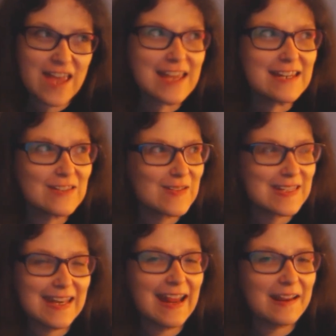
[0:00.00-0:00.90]
face,
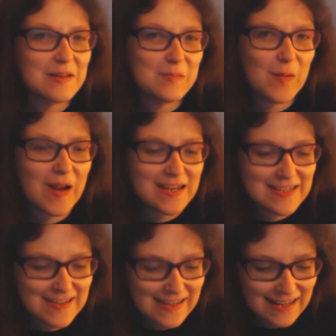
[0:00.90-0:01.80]
just an
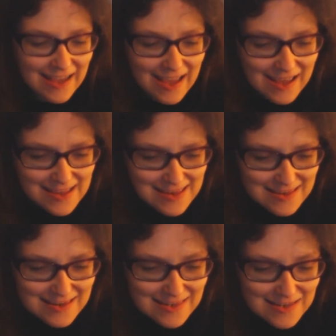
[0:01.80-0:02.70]
expression.
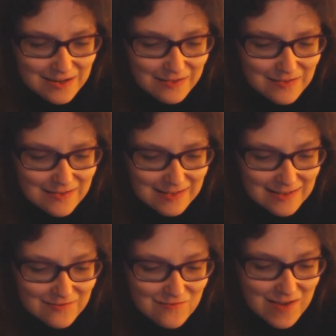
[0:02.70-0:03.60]
This is so
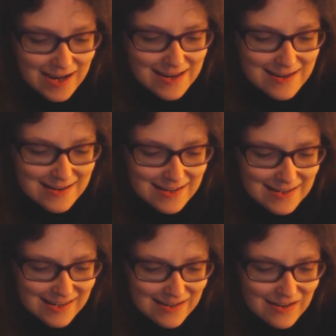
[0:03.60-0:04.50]
good, and Ryan
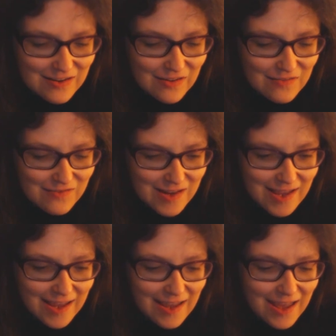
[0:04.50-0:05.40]
is so
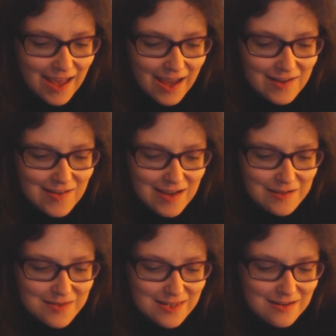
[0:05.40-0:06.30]
lovely, and
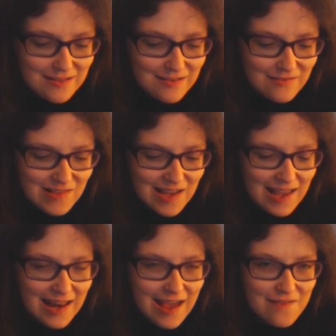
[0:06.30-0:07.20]
Graham's so lovely,
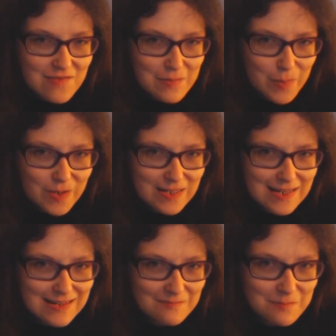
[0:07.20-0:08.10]
and
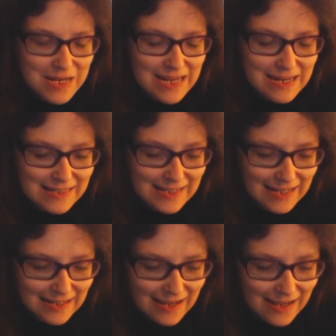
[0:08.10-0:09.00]
everybody's
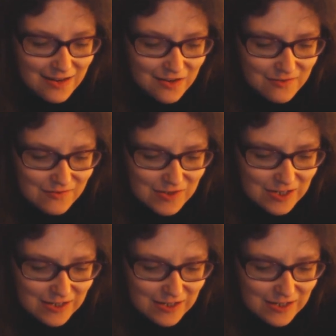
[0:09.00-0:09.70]
amazing. I love